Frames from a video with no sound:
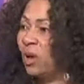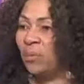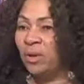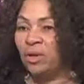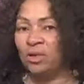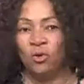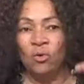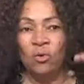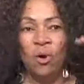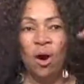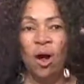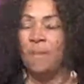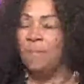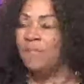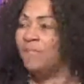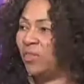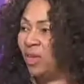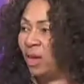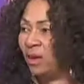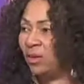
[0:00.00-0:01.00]
I mean, you were
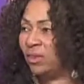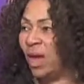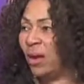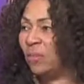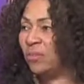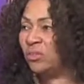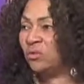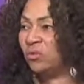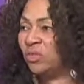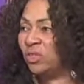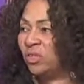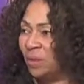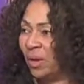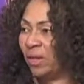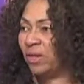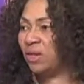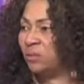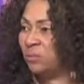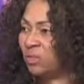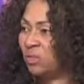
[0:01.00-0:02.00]
up there. That was yeah. a
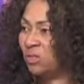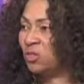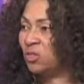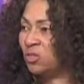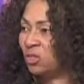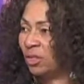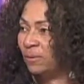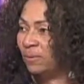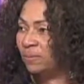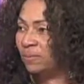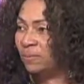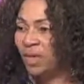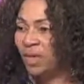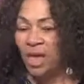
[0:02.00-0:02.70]
respected position.